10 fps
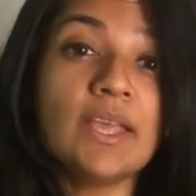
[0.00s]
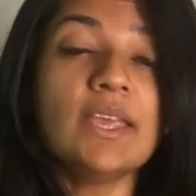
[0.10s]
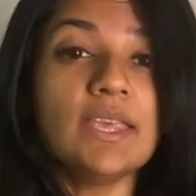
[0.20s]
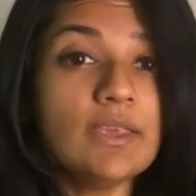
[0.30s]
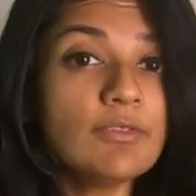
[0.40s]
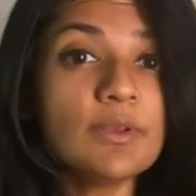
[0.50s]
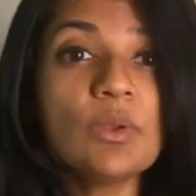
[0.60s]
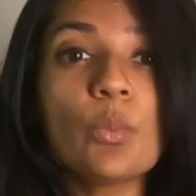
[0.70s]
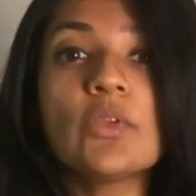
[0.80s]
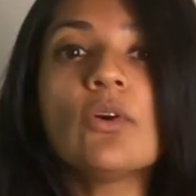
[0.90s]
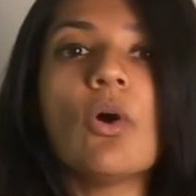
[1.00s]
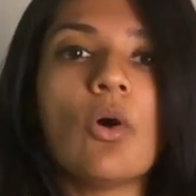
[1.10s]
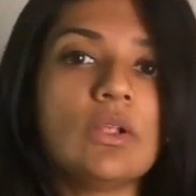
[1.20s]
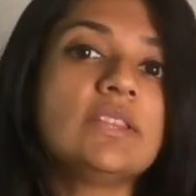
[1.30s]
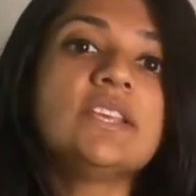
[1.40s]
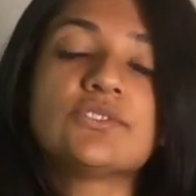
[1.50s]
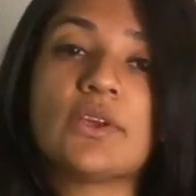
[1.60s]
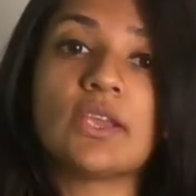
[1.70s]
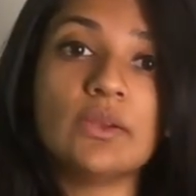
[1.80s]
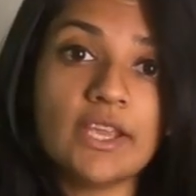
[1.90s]
Even with all these
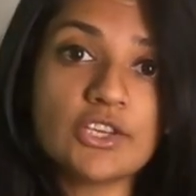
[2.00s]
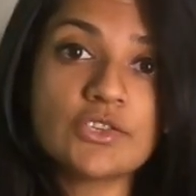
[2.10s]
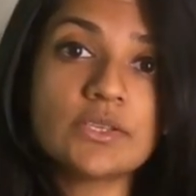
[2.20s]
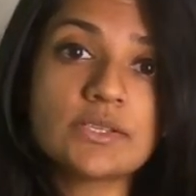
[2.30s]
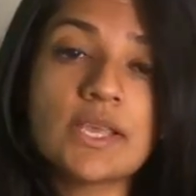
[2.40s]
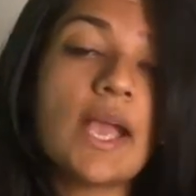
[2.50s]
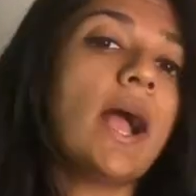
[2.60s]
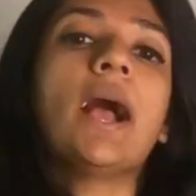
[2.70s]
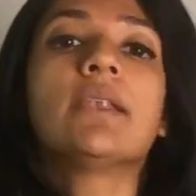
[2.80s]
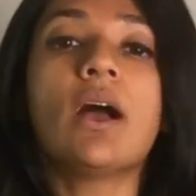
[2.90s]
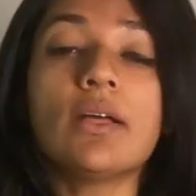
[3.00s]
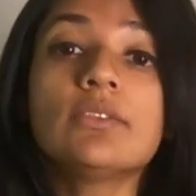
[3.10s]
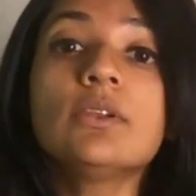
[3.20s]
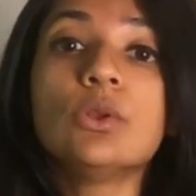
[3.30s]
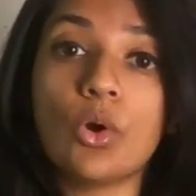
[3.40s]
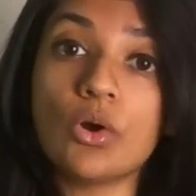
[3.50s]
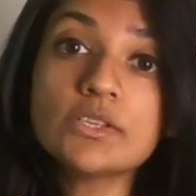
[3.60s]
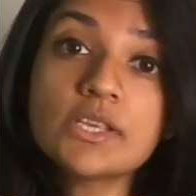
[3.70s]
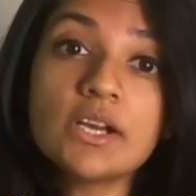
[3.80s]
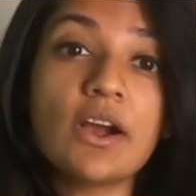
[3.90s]
regulations and other laws
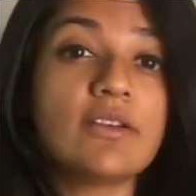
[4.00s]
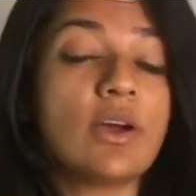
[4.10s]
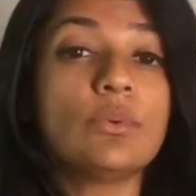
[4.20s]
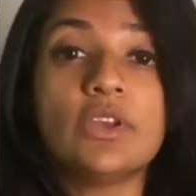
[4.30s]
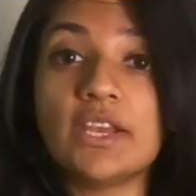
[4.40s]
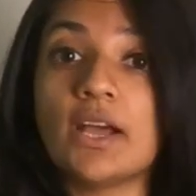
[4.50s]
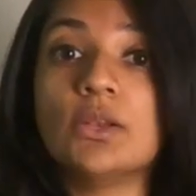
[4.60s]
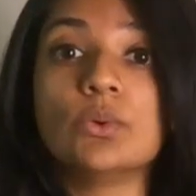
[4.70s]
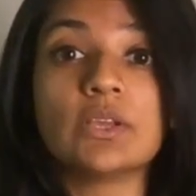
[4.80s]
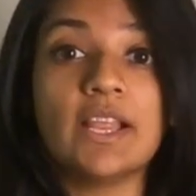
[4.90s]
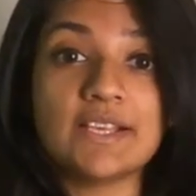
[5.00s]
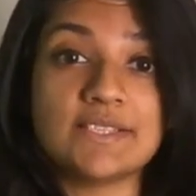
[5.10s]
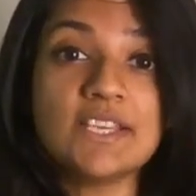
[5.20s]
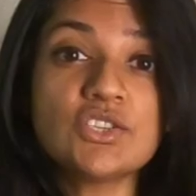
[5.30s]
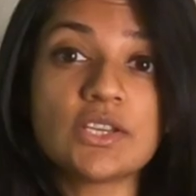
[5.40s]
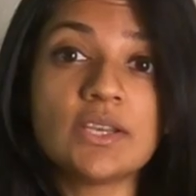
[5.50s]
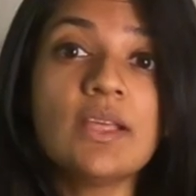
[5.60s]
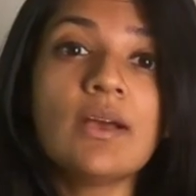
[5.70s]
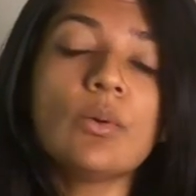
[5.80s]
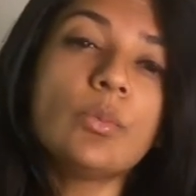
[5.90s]
around data
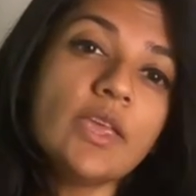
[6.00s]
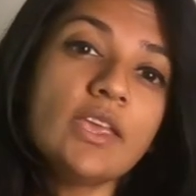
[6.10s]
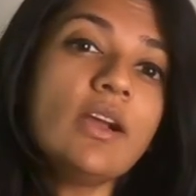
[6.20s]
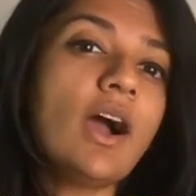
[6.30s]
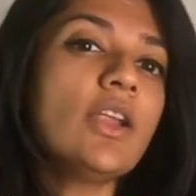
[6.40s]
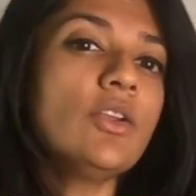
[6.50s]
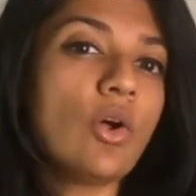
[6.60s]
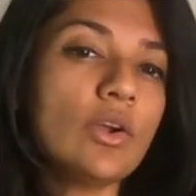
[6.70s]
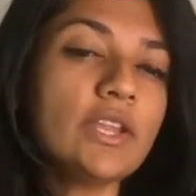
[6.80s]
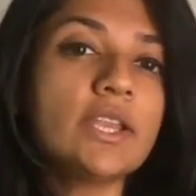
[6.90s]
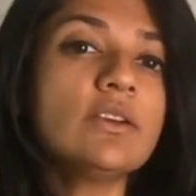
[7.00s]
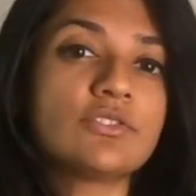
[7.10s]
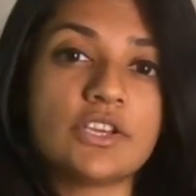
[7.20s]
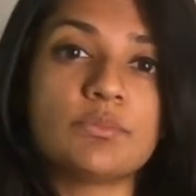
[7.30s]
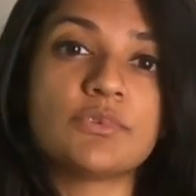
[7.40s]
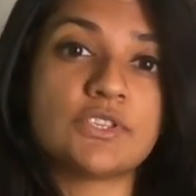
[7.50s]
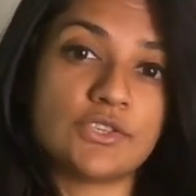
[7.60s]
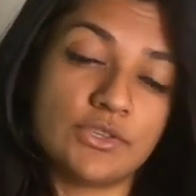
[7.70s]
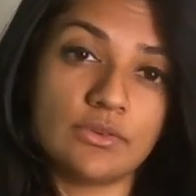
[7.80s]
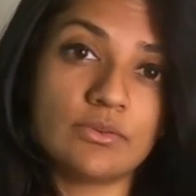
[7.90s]
localization, we are not in a great
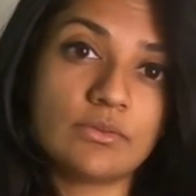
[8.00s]
position.